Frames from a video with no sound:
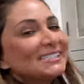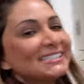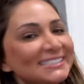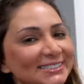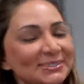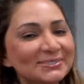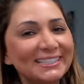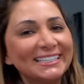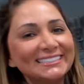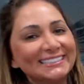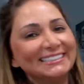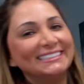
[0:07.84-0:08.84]
like, you know
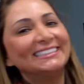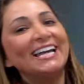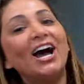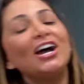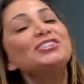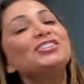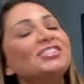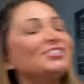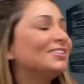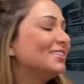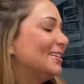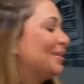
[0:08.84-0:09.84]
what? I just
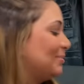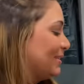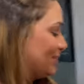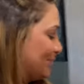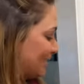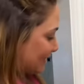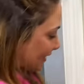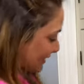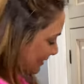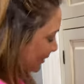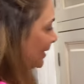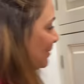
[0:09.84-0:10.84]
started that, by the way, you
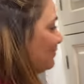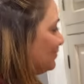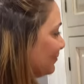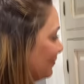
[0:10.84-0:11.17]
guys. Okay. You're not